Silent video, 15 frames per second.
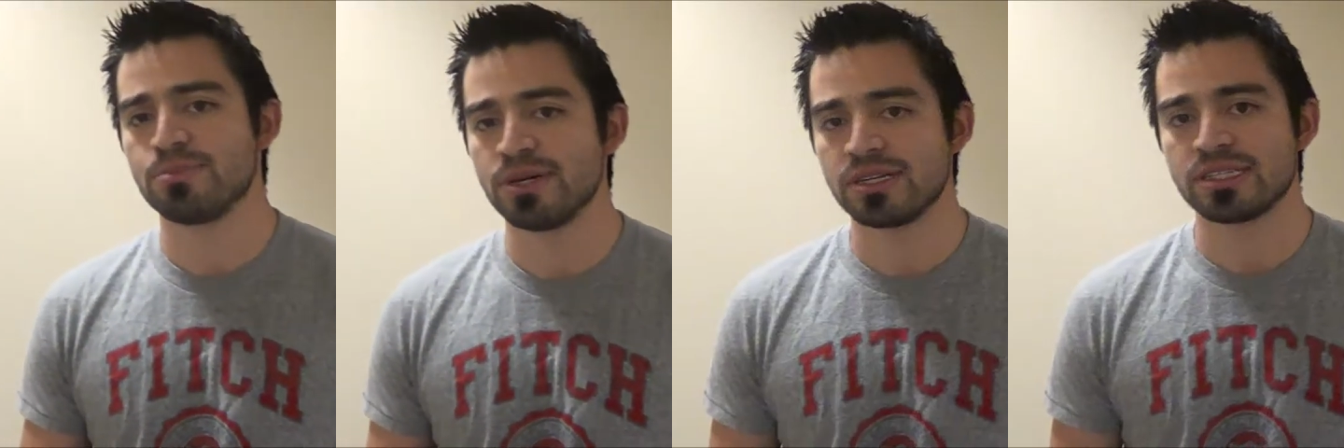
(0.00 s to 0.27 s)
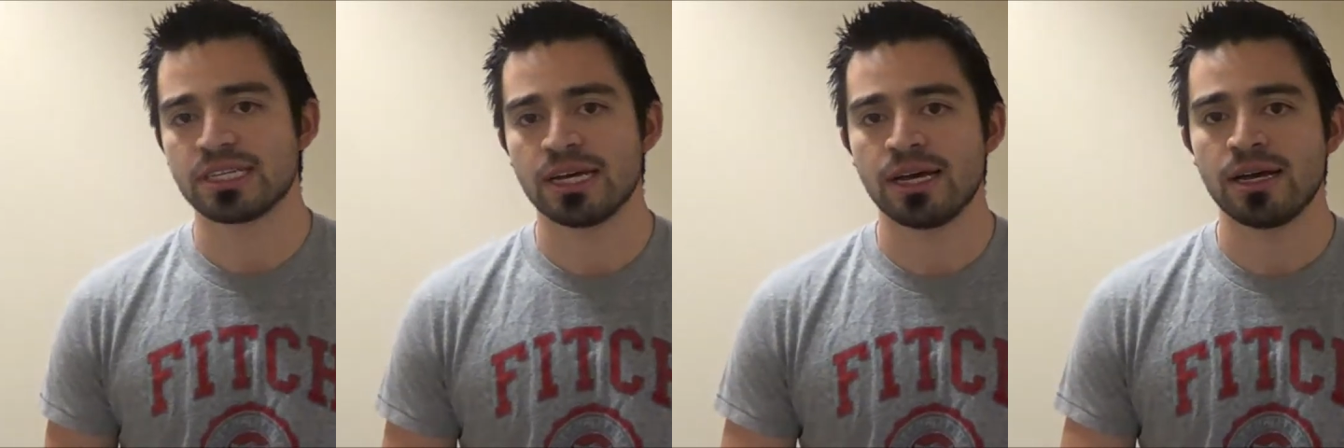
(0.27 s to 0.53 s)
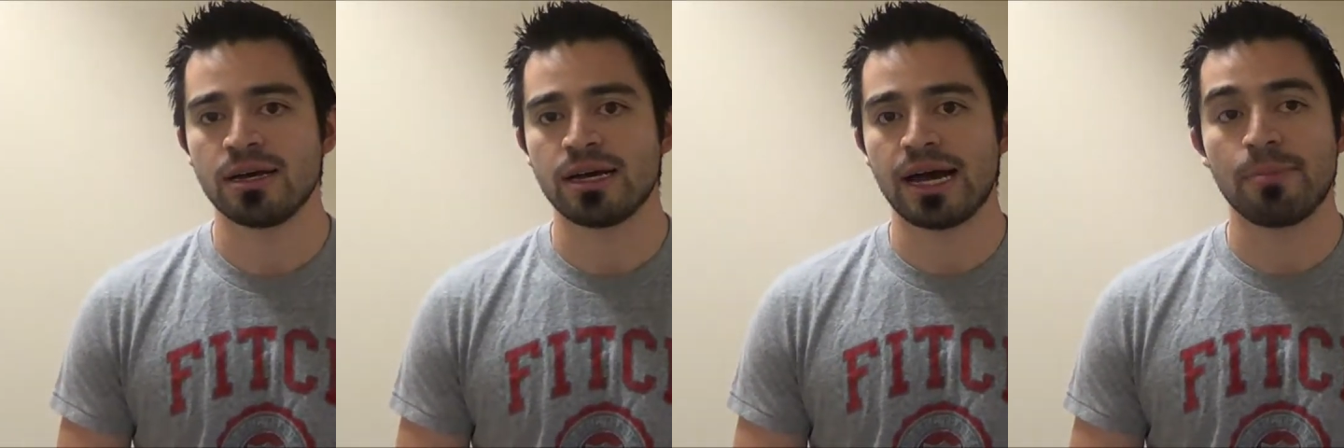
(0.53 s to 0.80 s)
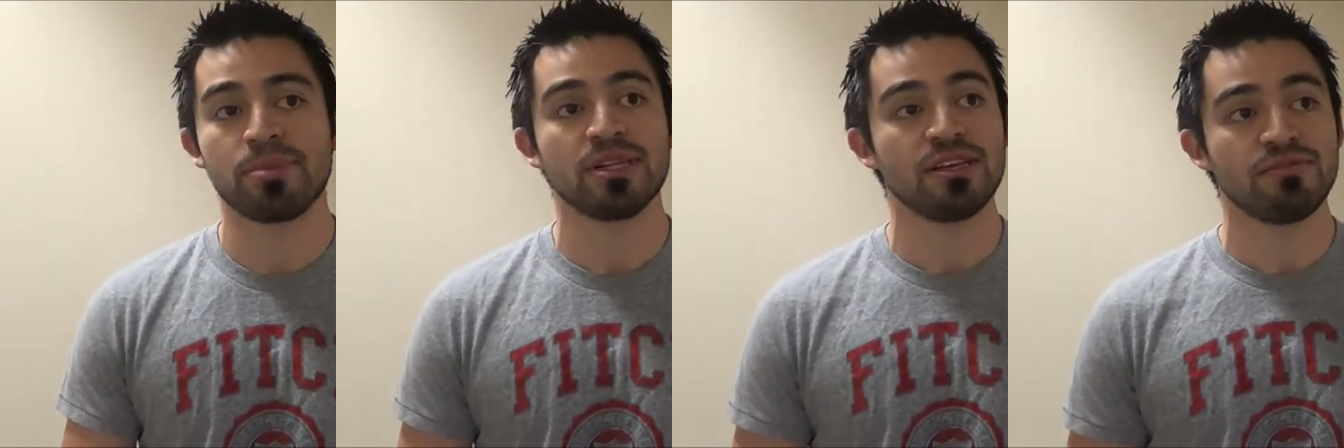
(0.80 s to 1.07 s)
but
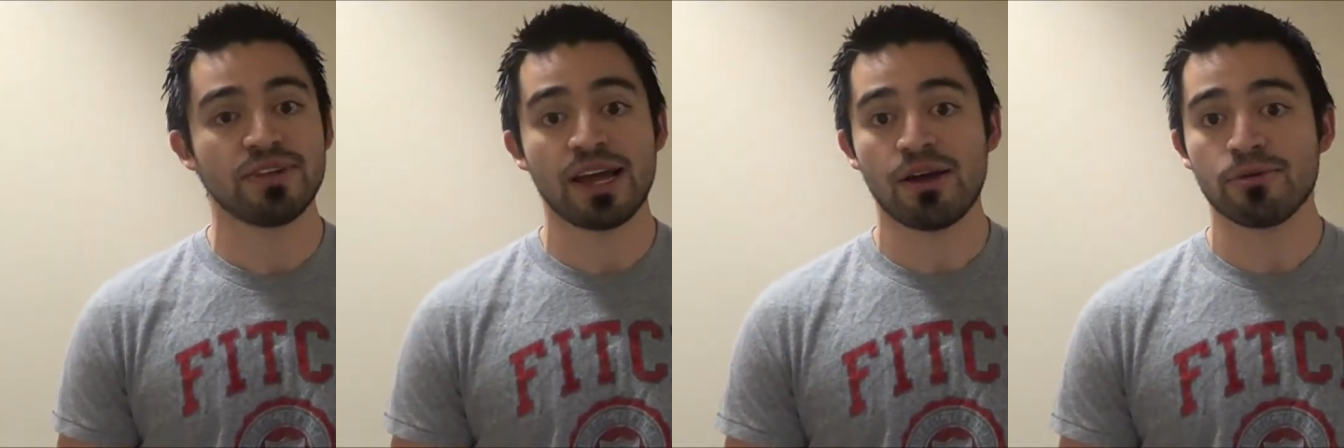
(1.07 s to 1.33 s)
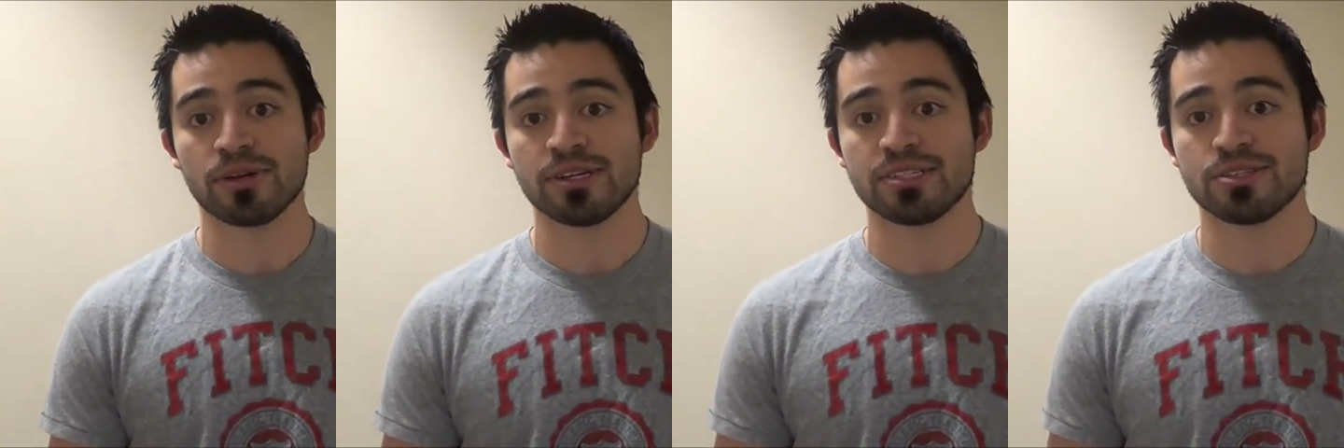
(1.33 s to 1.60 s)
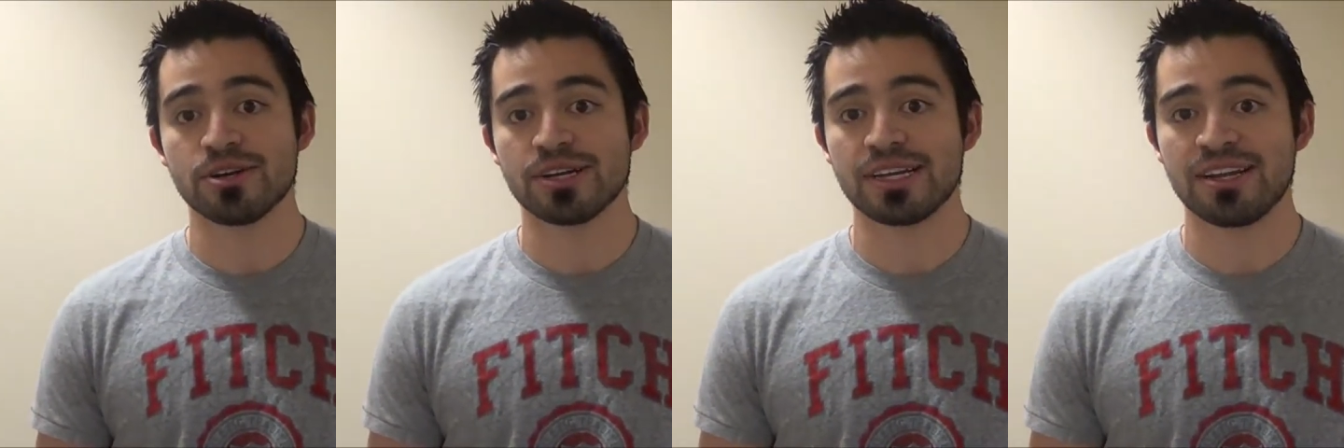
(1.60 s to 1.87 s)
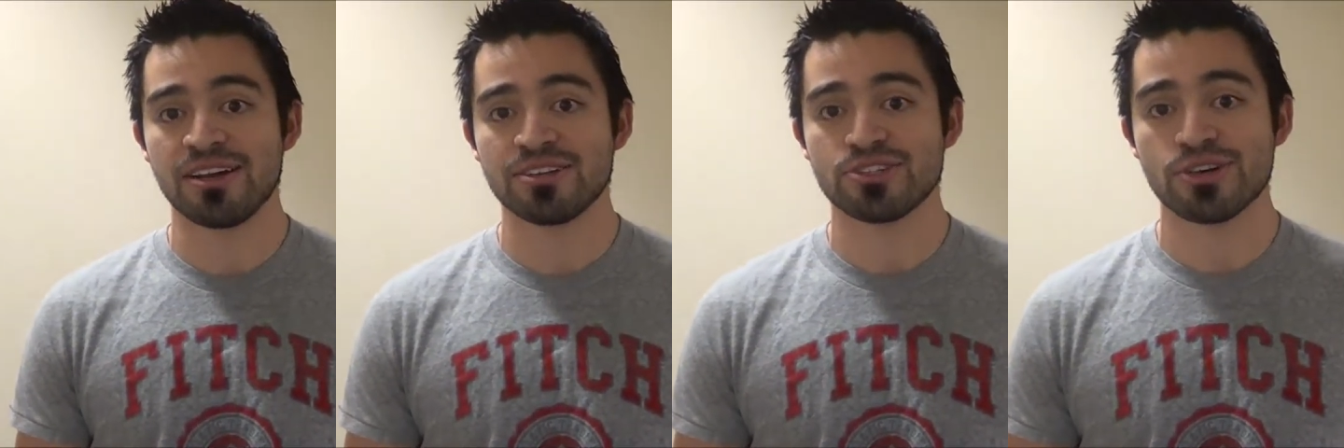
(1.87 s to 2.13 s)
I believe now we're going to start
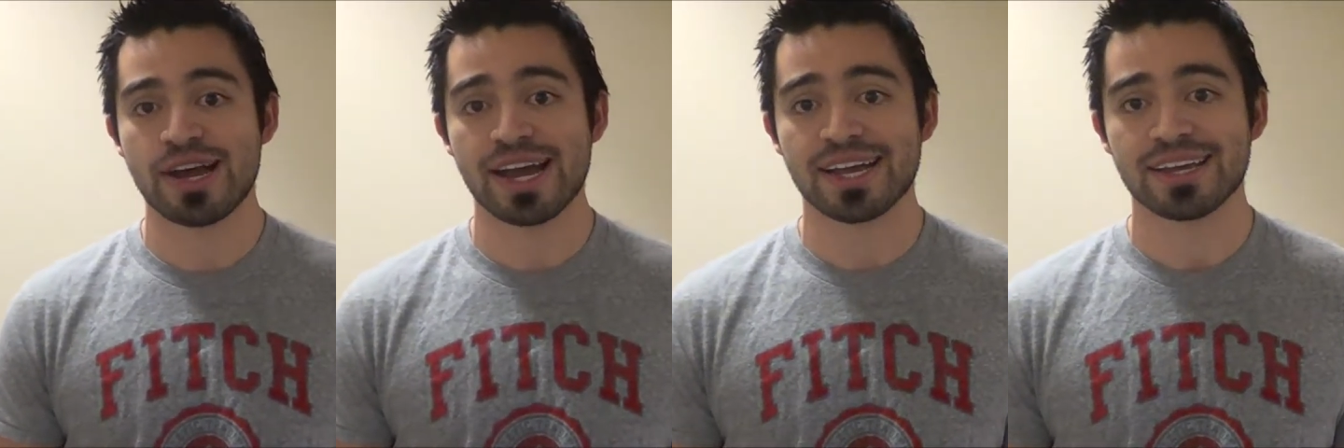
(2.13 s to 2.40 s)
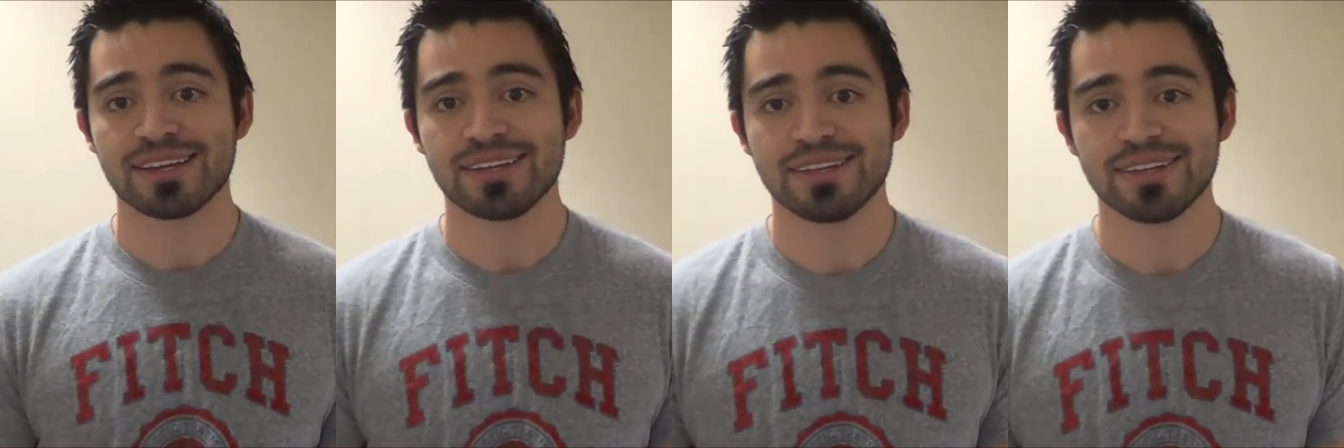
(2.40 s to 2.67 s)
getting on track.